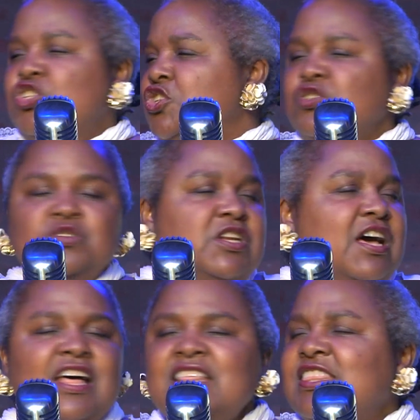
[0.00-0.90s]
Do
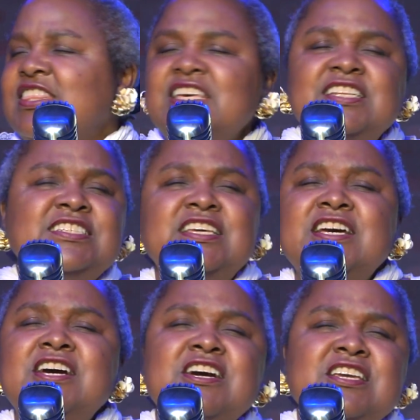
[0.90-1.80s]
nothing
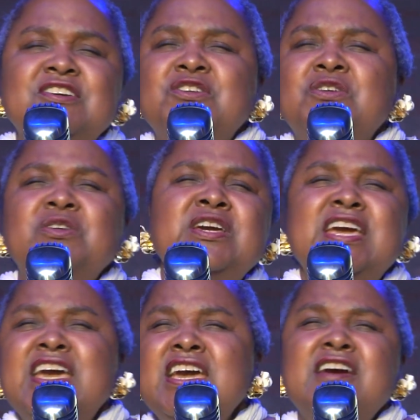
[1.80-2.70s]
till you
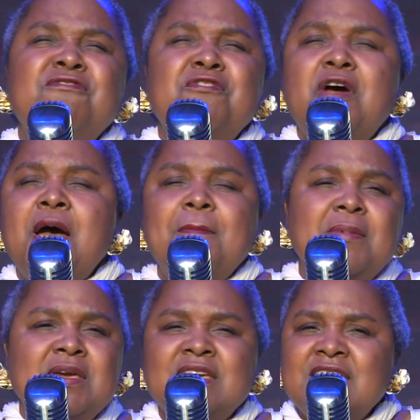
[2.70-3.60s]
hear
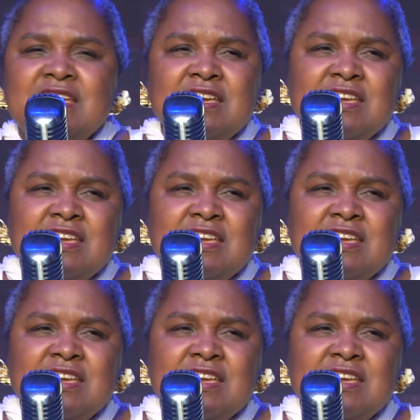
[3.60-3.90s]
from me.